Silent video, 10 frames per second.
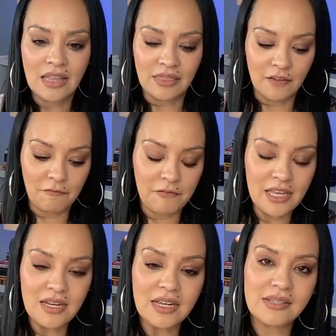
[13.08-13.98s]
the
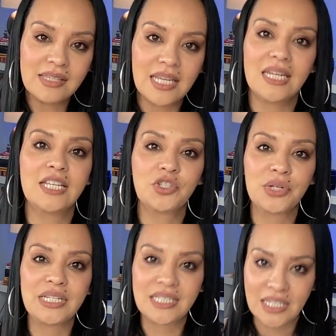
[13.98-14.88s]
fitness
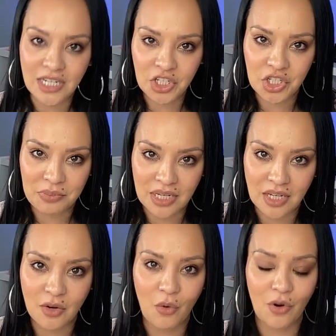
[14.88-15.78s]
industry teach
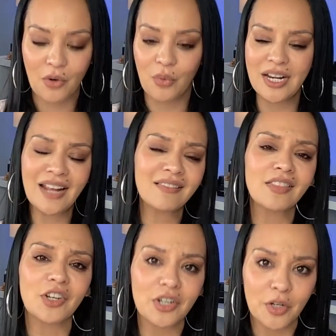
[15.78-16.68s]
me, or what I
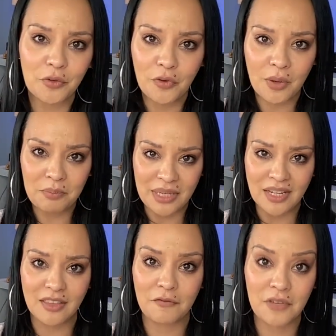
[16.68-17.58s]
learned from being
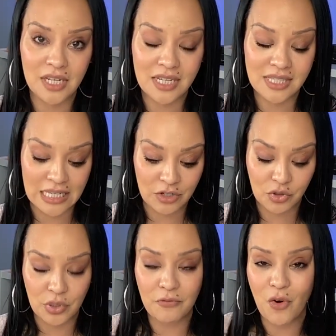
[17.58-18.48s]
in the fitness
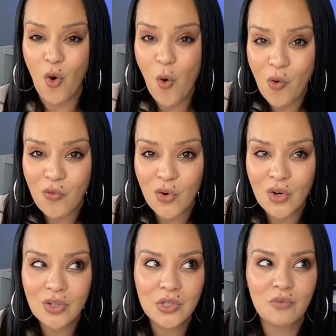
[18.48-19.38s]
industry for
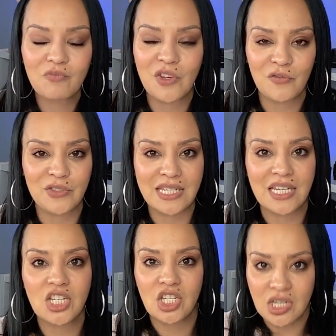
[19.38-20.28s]
over
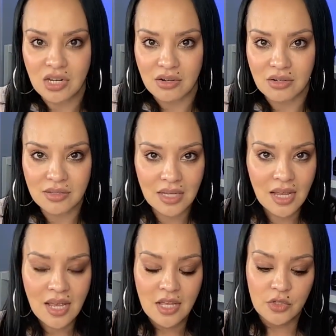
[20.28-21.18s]
15 years?
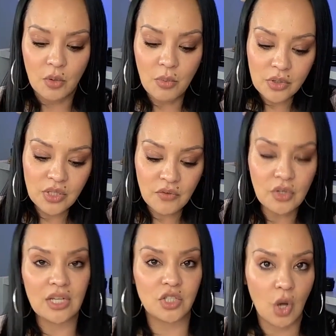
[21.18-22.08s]
So, most of you
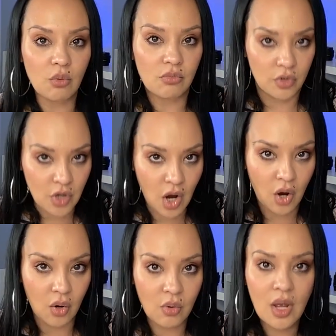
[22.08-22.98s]
that don't
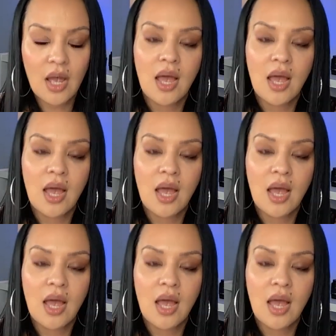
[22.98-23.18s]
know,